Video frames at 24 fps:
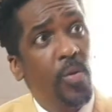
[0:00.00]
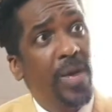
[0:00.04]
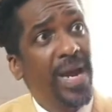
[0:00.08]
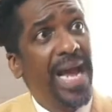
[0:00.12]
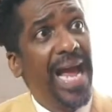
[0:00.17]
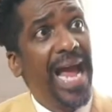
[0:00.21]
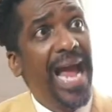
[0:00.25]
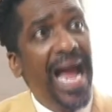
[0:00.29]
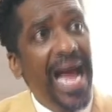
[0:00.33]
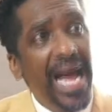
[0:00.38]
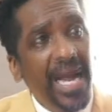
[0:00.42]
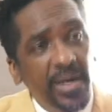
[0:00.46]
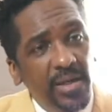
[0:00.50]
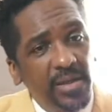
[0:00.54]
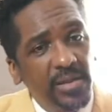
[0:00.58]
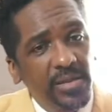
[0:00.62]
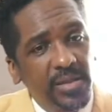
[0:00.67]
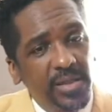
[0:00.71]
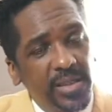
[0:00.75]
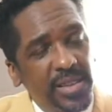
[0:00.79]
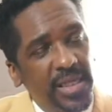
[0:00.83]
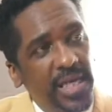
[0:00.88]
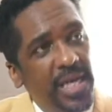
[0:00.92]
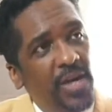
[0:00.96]
where
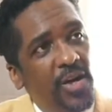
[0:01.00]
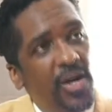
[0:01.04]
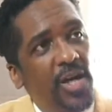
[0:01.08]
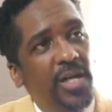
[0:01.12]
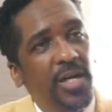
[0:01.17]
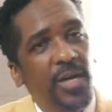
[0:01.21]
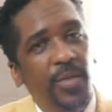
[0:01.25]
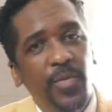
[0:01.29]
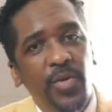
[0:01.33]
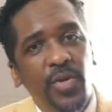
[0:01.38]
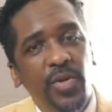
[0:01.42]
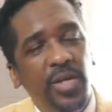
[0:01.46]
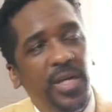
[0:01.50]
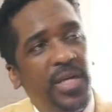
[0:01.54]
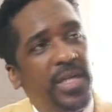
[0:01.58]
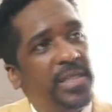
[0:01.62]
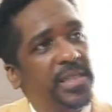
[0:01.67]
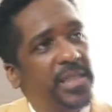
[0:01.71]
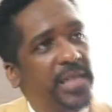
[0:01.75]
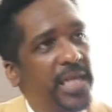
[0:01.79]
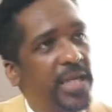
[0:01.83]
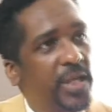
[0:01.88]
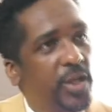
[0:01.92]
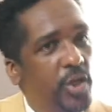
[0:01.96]
adults in our
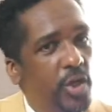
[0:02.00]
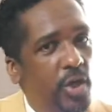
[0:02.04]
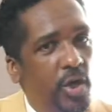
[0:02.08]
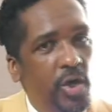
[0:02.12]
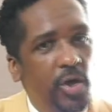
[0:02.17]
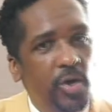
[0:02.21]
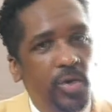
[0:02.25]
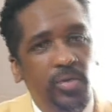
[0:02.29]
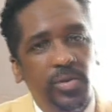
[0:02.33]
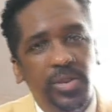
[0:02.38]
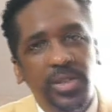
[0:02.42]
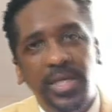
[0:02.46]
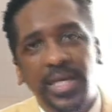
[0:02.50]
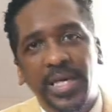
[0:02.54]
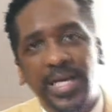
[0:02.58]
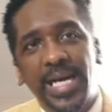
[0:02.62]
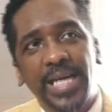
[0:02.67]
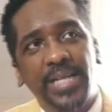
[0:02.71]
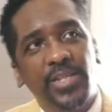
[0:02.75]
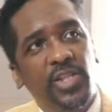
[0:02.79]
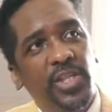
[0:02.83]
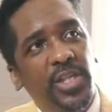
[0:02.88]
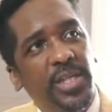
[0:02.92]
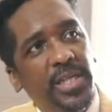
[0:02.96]
communities can go to
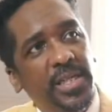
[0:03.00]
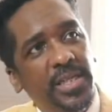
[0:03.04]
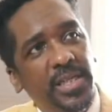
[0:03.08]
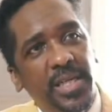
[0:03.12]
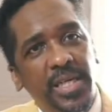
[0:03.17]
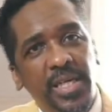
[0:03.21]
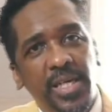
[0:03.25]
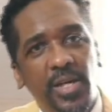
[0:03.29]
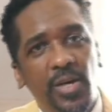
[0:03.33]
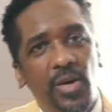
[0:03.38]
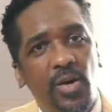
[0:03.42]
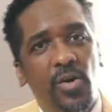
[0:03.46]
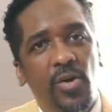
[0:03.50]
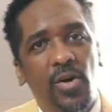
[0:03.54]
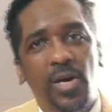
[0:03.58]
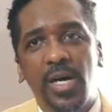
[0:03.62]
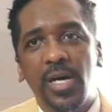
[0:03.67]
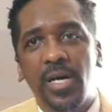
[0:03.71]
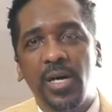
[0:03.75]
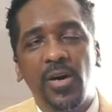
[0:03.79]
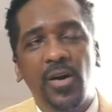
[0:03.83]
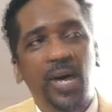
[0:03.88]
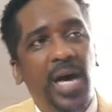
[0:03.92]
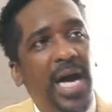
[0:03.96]
get GED
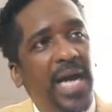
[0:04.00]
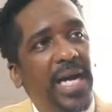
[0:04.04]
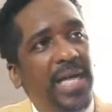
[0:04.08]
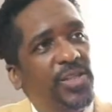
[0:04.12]
or